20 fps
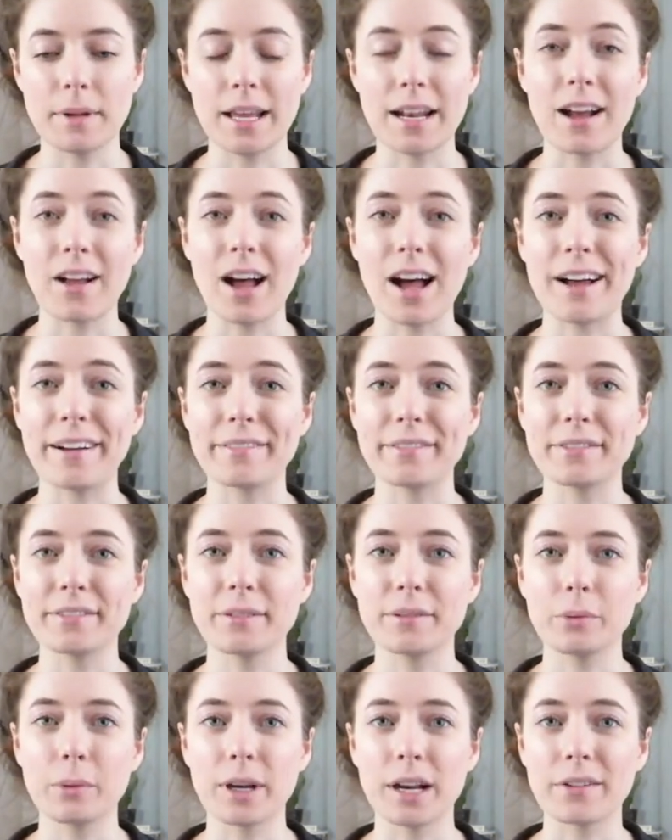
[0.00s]
and I'll have
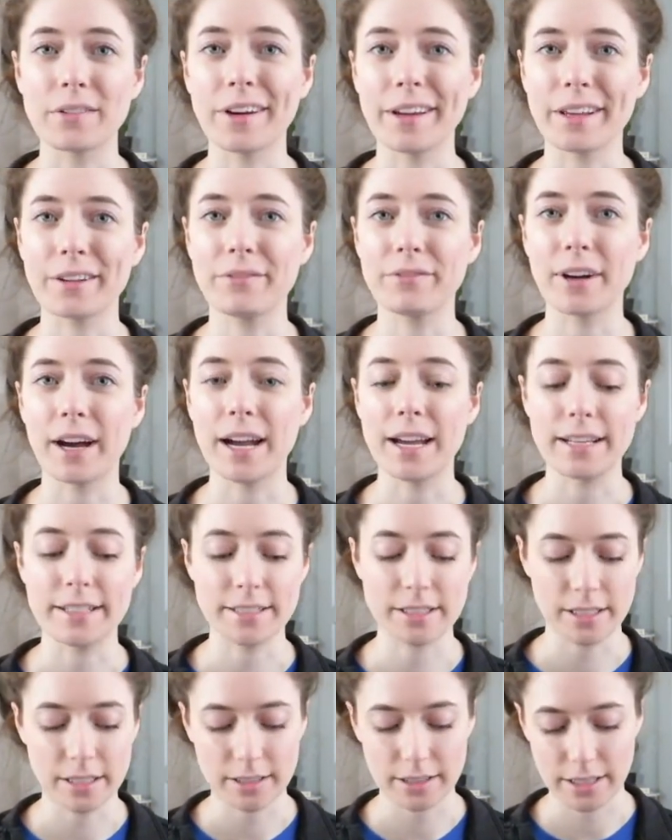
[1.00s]
whatever I can
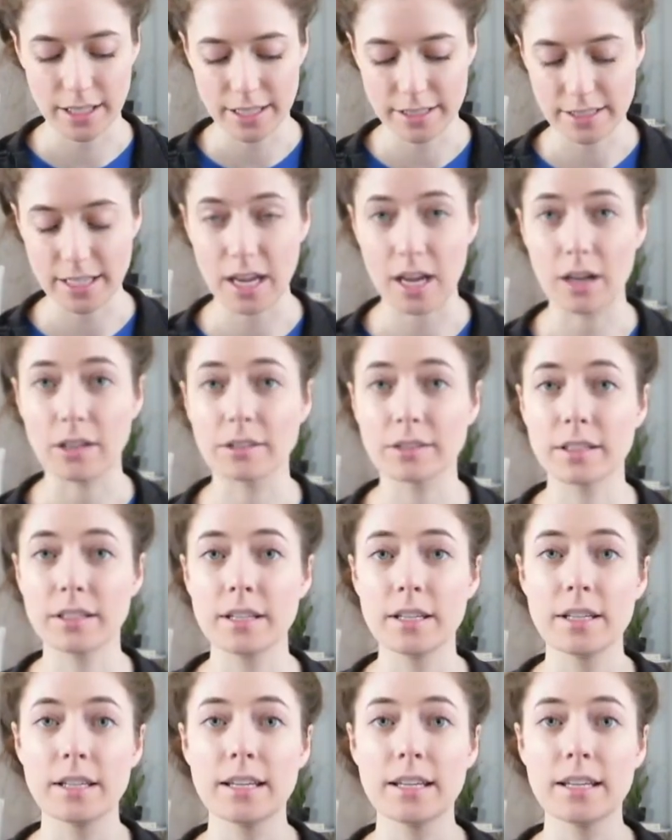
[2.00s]
find linked down